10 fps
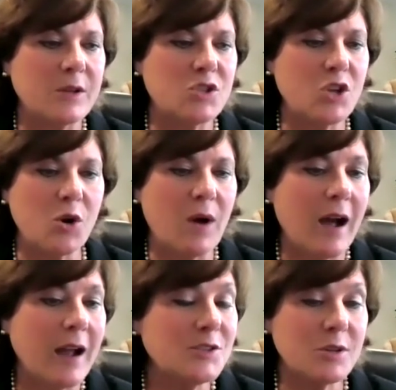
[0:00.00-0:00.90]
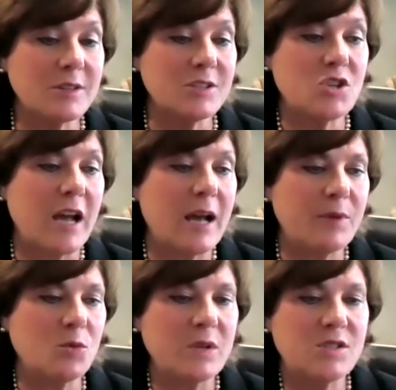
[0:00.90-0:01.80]
So I took the
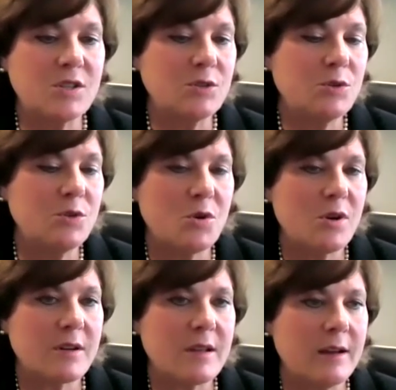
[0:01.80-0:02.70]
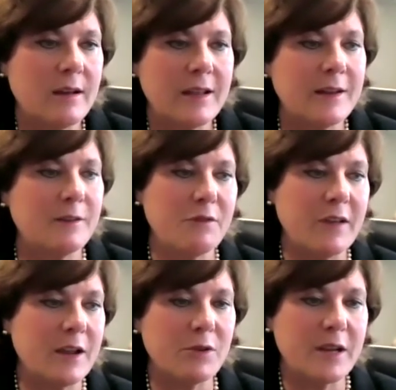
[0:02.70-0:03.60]
job and went to New York in a
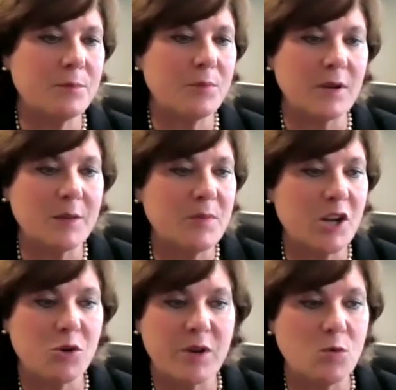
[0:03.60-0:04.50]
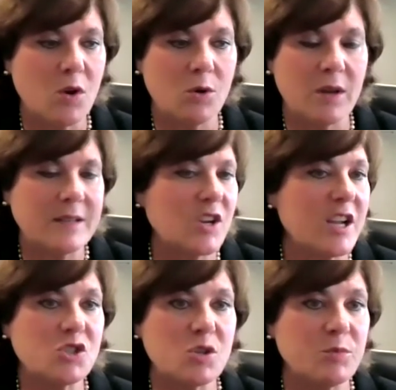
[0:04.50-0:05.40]
very preliminary role as a
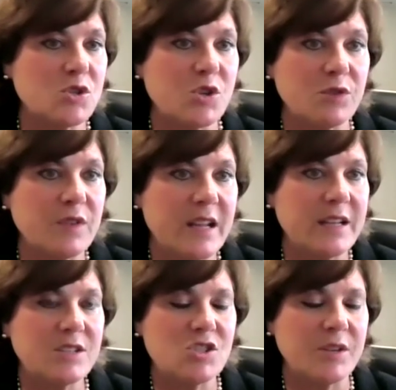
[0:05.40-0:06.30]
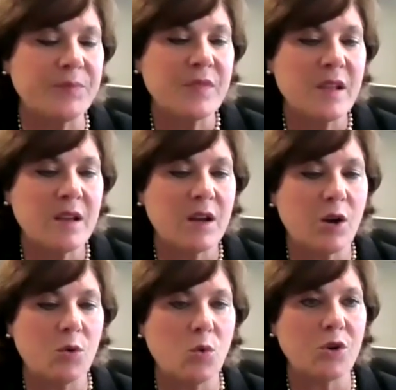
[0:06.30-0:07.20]
customer service agent,
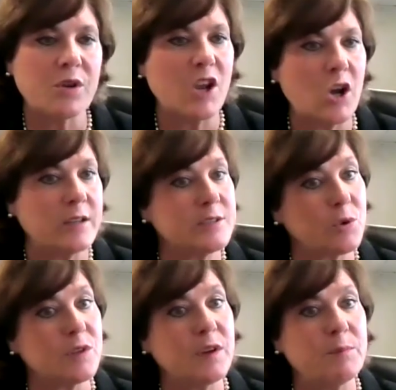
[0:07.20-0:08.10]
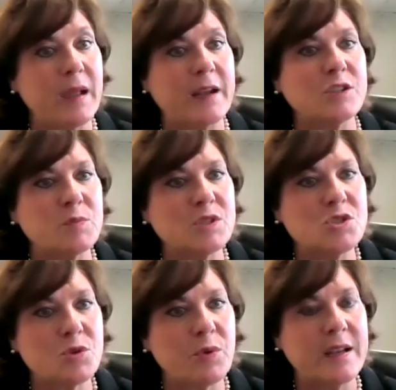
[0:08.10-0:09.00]
working on sort of a
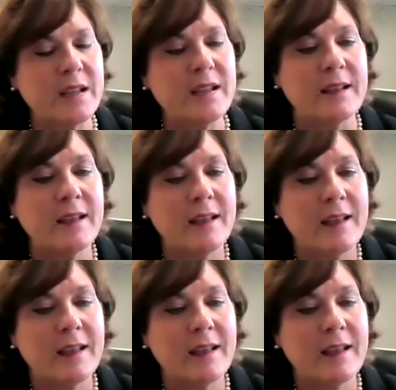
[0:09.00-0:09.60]
management trainee.